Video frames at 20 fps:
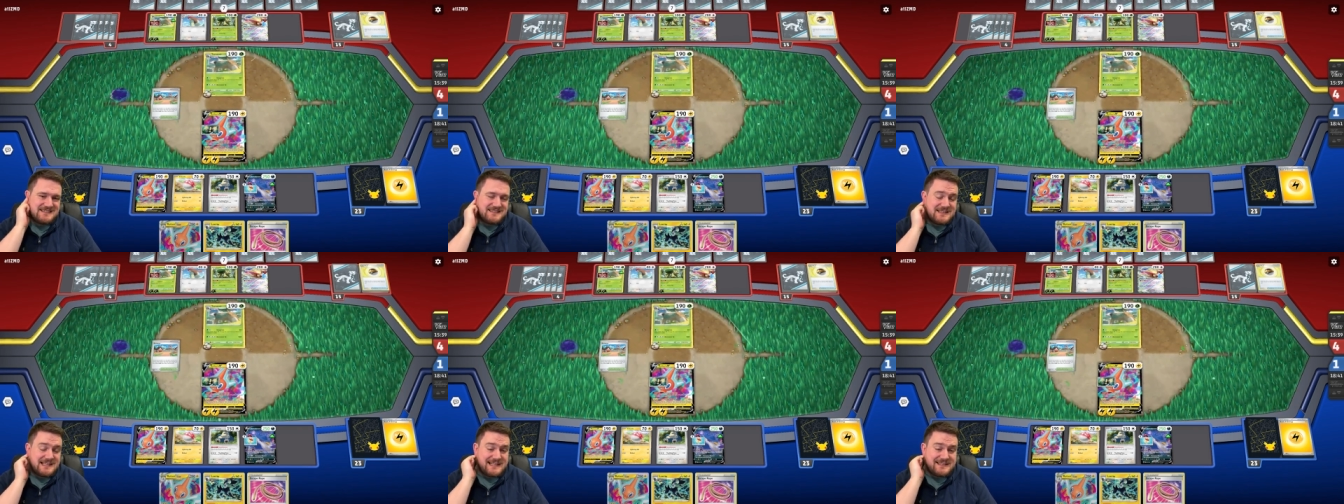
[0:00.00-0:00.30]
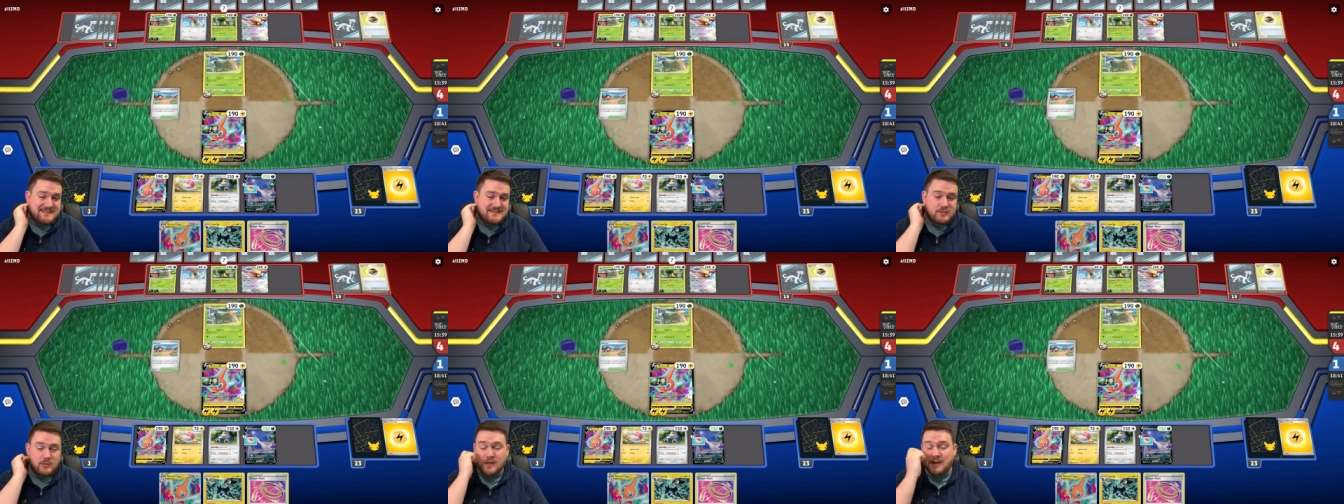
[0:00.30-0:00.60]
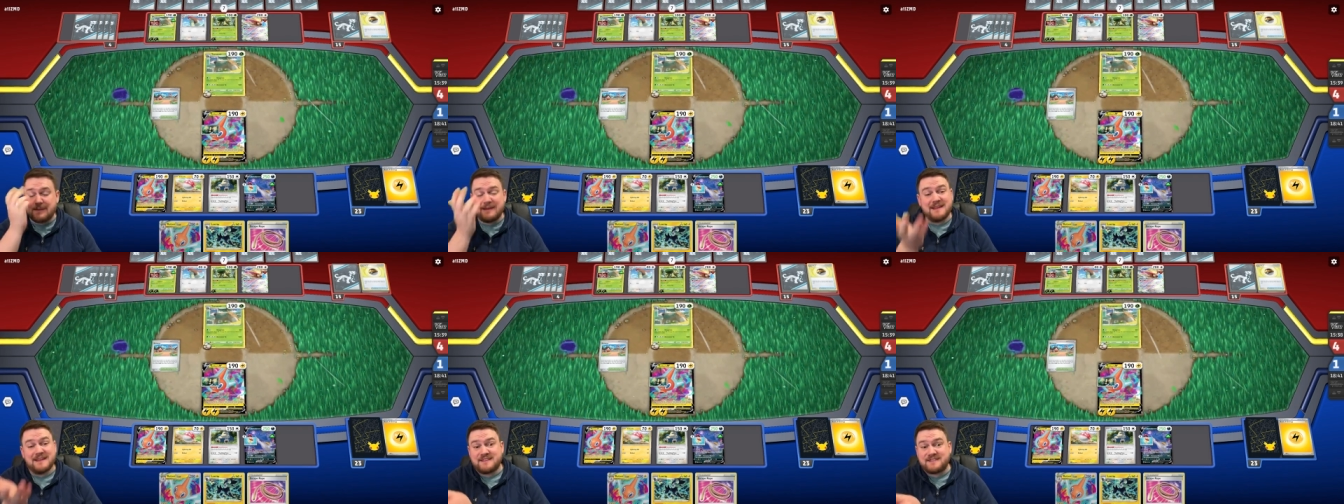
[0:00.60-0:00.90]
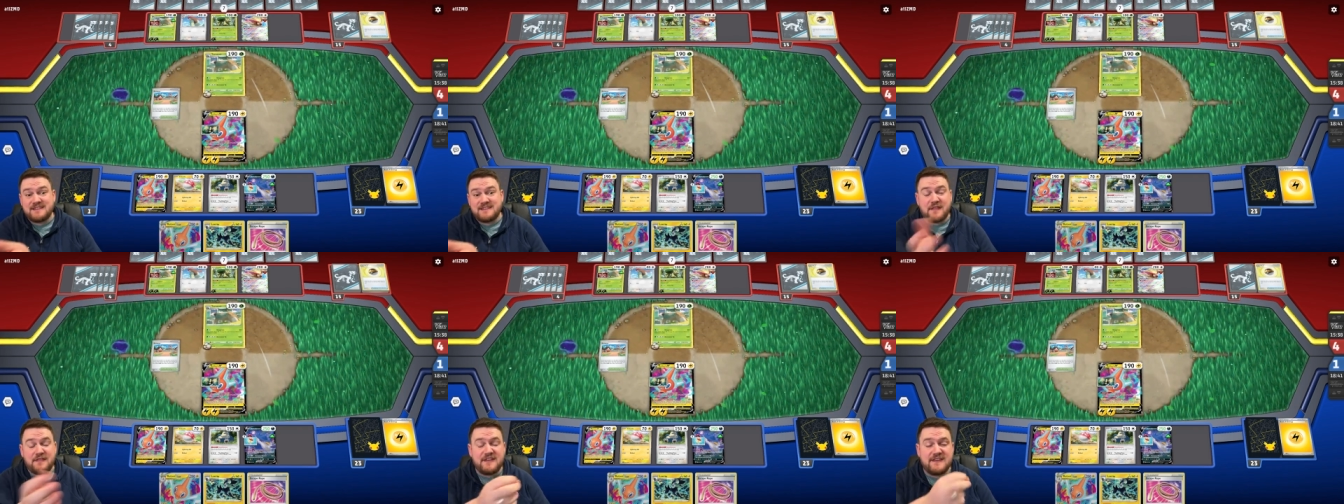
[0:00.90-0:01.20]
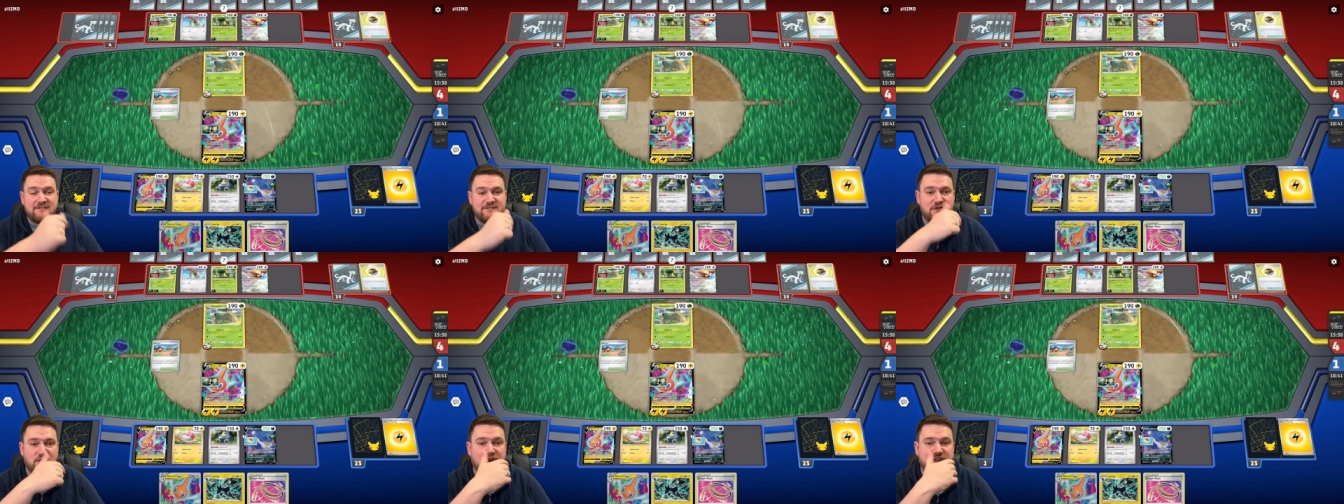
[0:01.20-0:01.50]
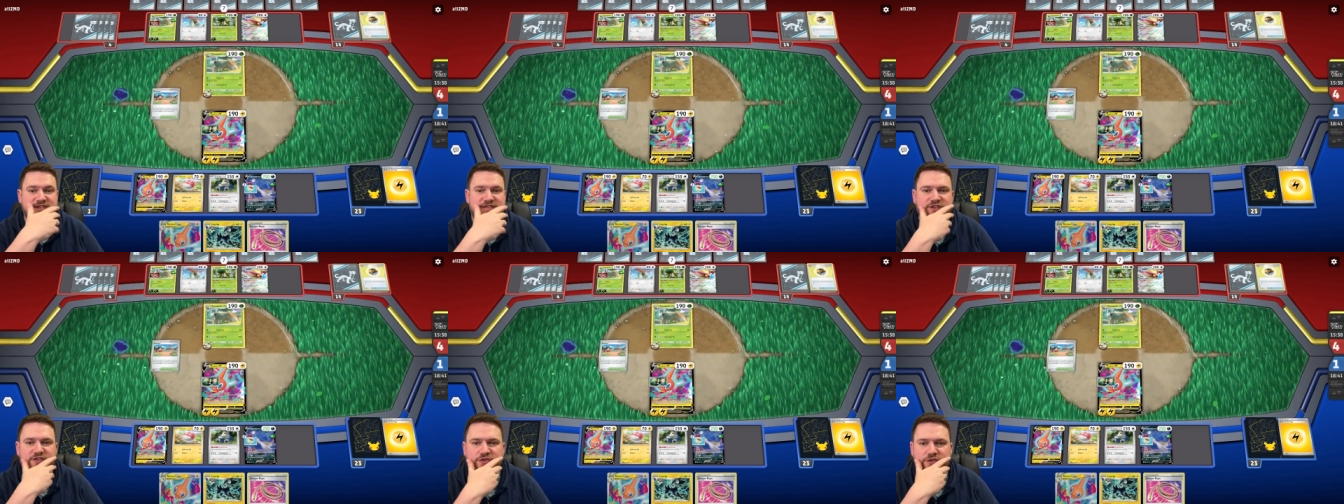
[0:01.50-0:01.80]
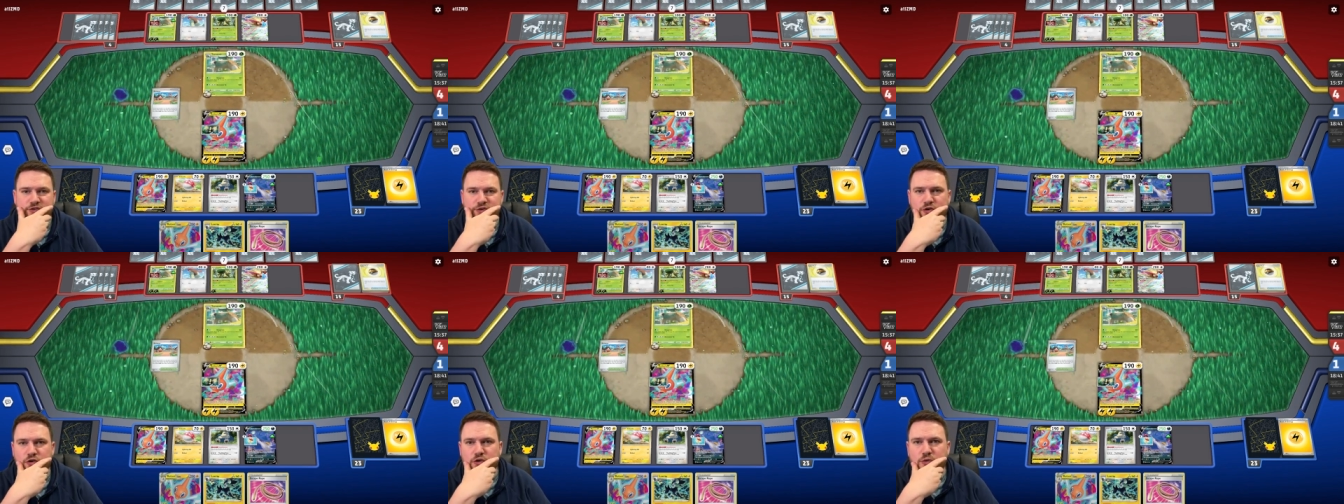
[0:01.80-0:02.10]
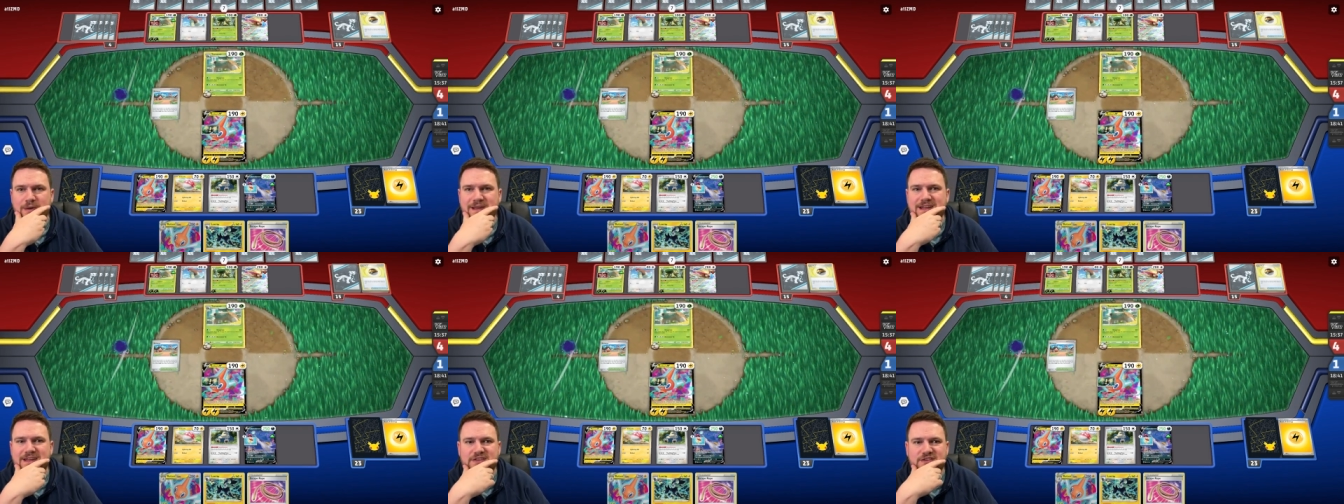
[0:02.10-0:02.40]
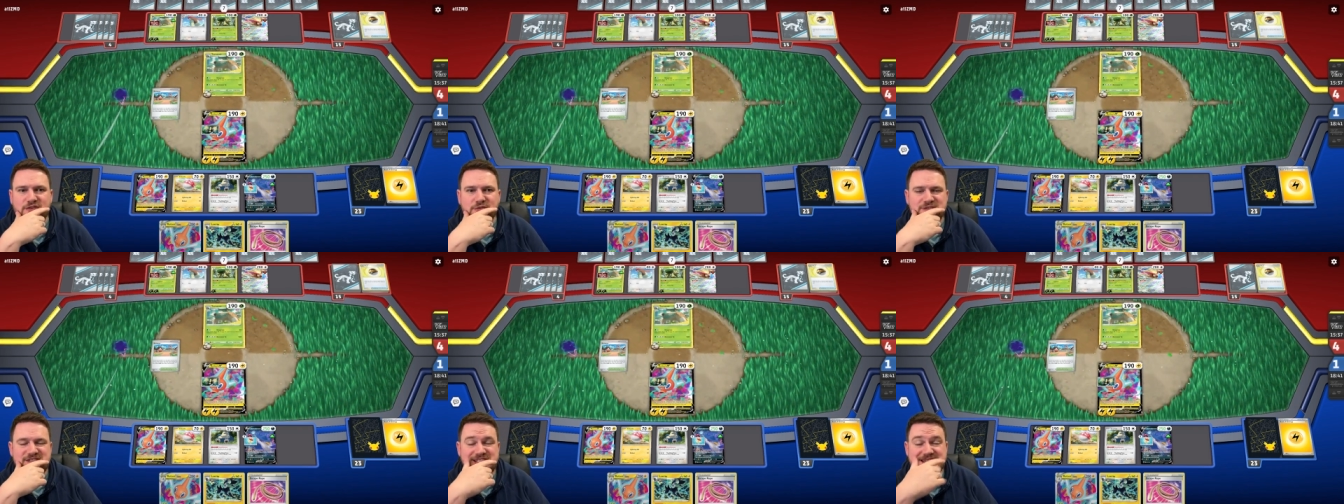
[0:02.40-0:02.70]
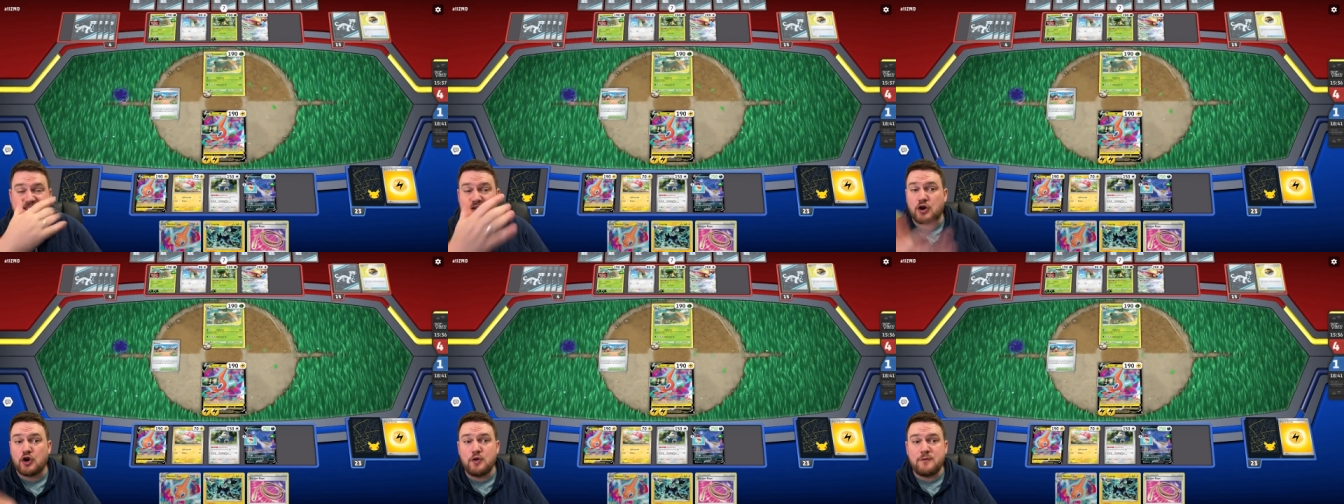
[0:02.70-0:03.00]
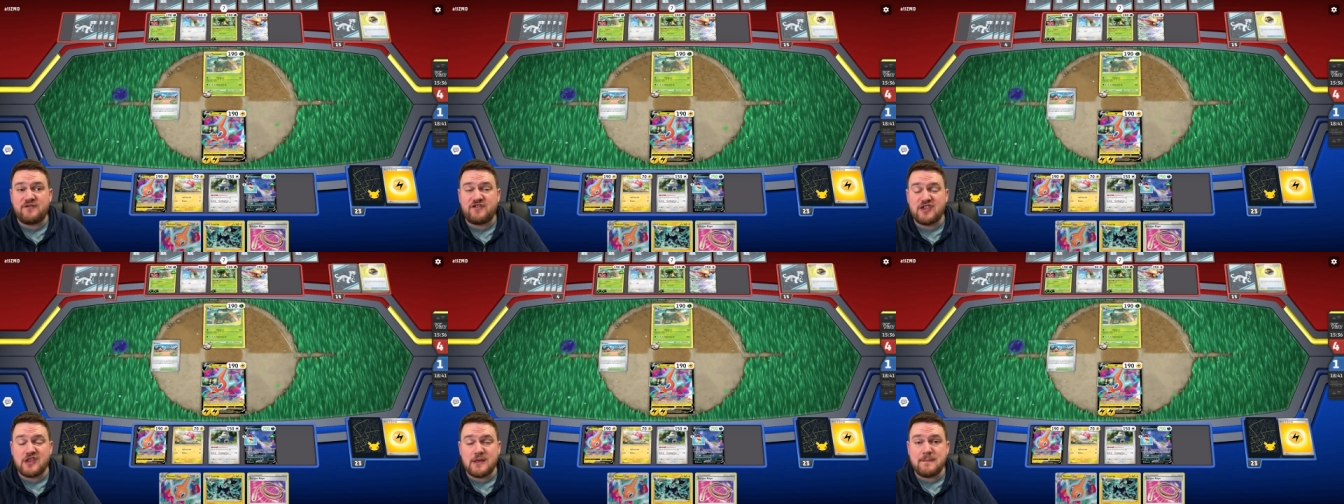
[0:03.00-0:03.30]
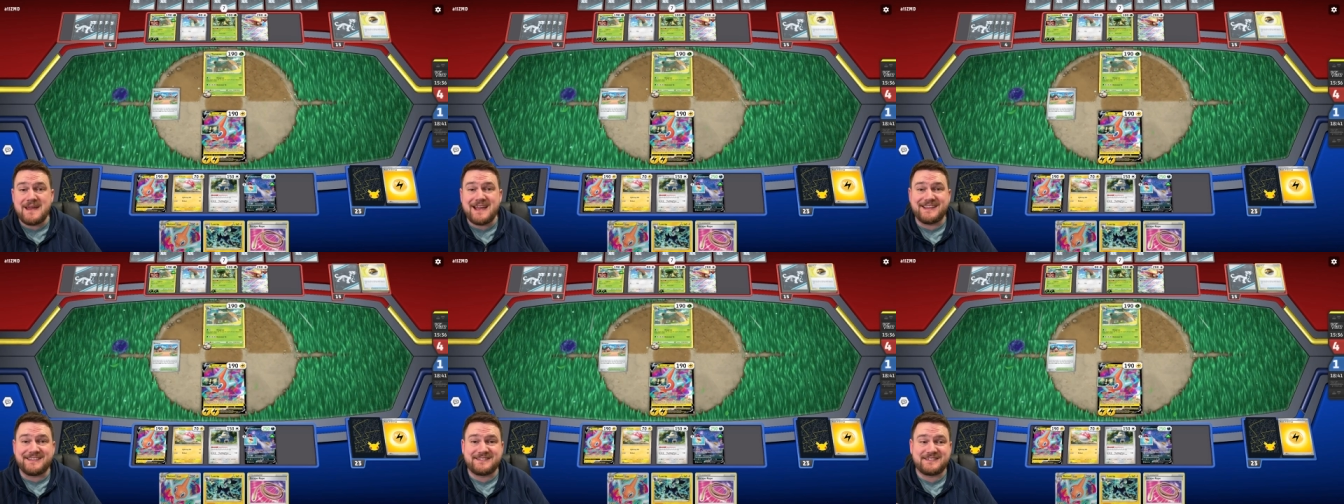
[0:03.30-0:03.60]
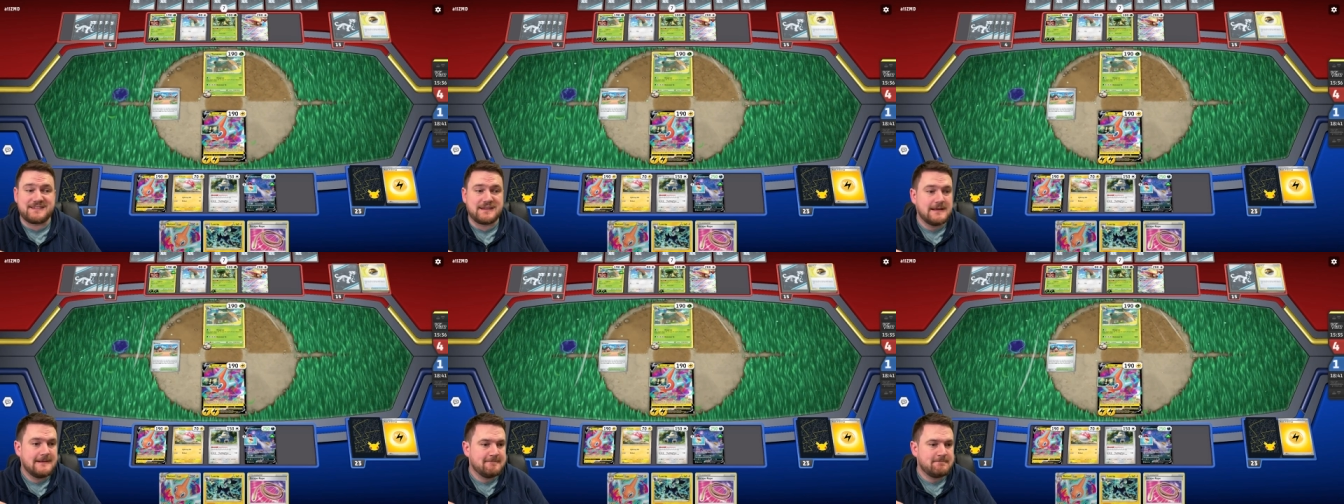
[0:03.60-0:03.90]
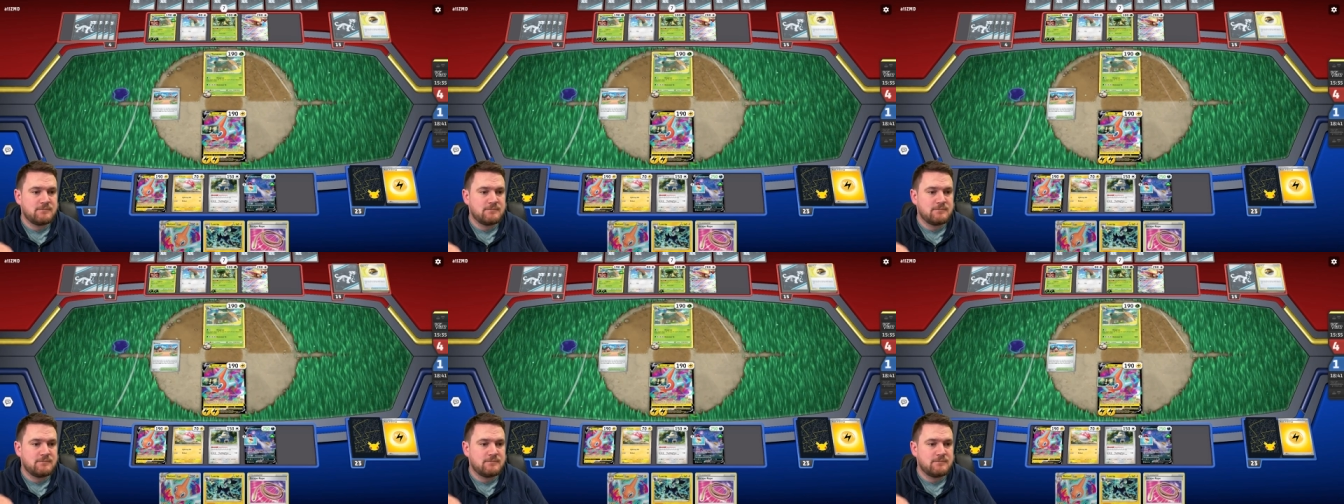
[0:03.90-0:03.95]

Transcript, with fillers: Let's... Well, I mean, there's nothing for us to do. All we need to do is just hope for the best.